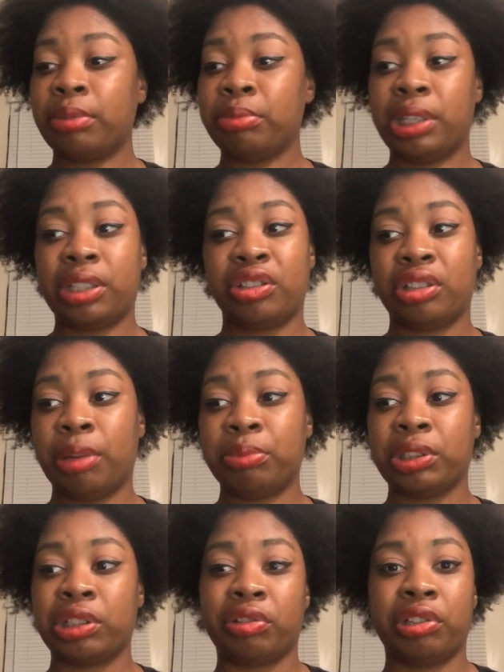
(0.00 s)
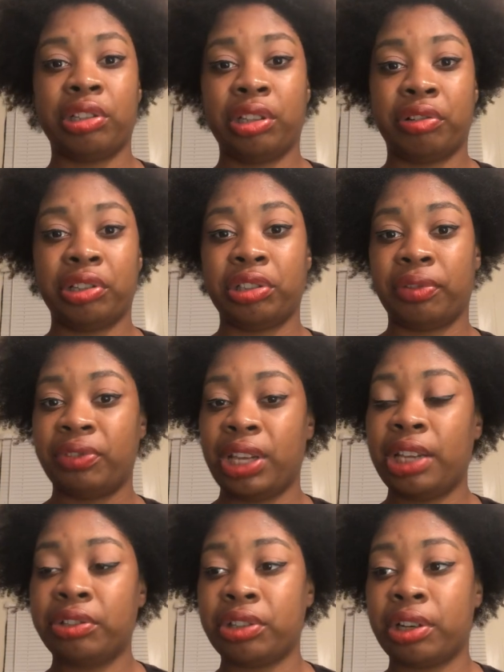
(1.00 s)
I'm just a creature of
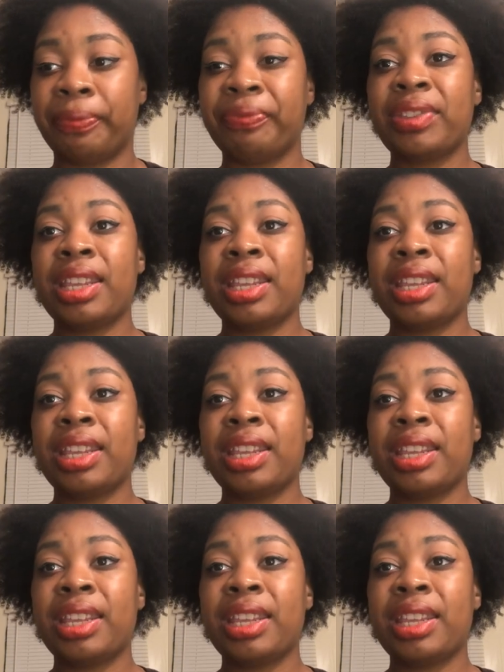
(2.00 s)
nature,